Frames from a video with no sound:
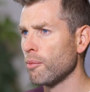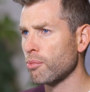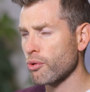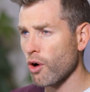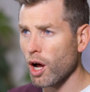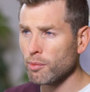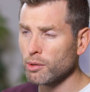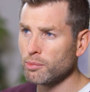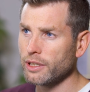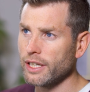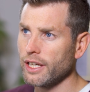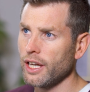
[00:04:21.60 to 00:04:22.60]

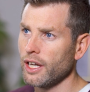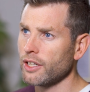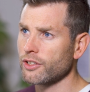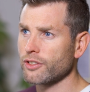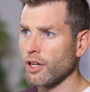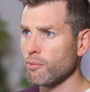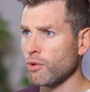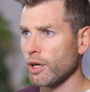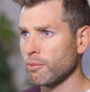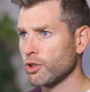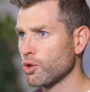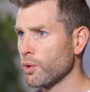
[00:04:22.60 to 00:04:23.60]
probably
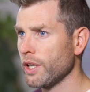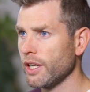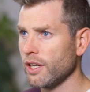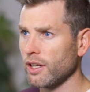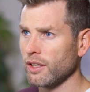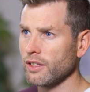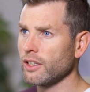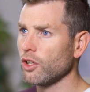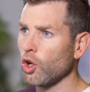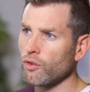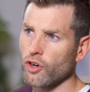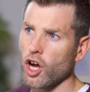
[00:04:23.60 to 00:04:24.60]
somewhere between a
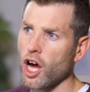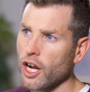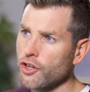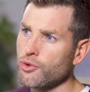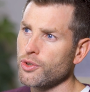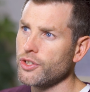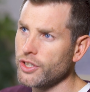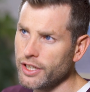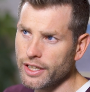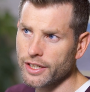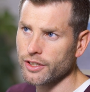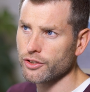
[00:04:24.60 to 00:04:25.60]
little over 100
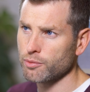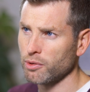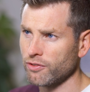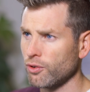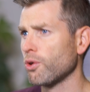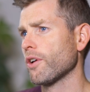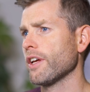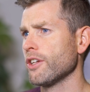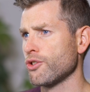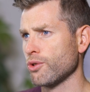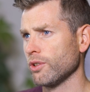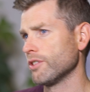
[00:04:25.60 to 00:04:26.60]
years before
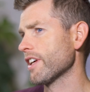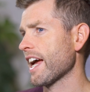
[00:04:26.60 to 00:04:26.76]
Israel is